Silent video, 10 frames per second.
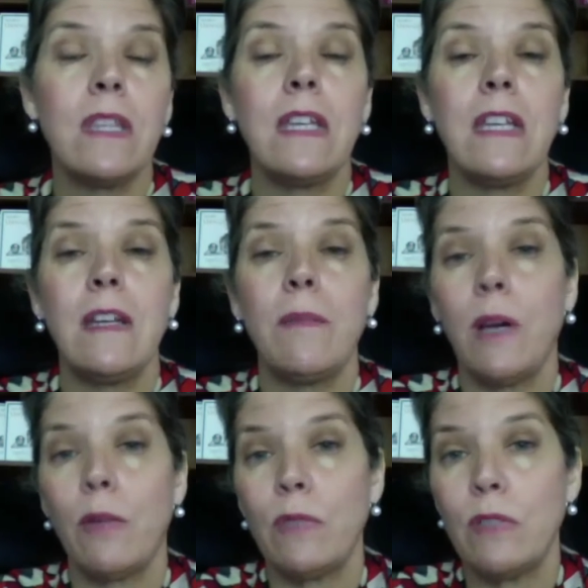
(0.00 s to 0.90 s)
thinking
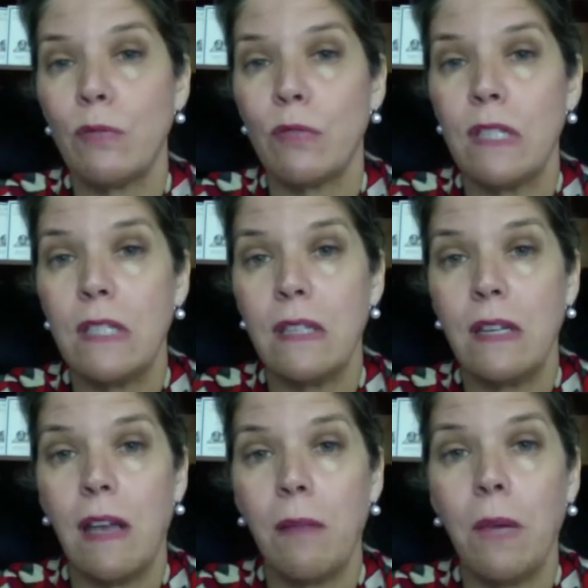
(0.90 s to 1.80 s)
about resources
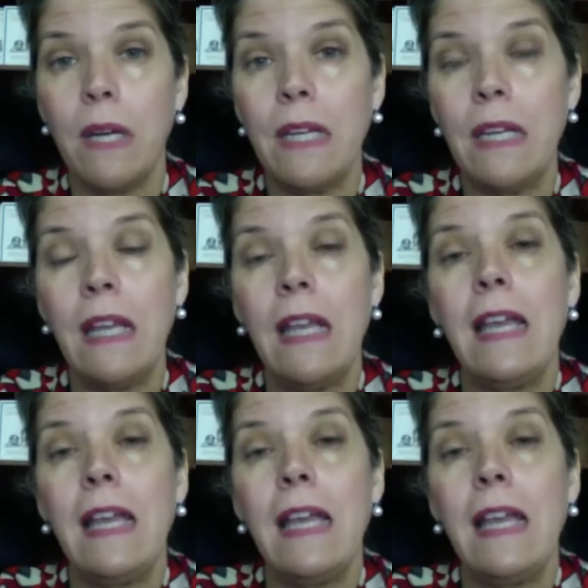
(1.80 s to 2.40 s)
and not money,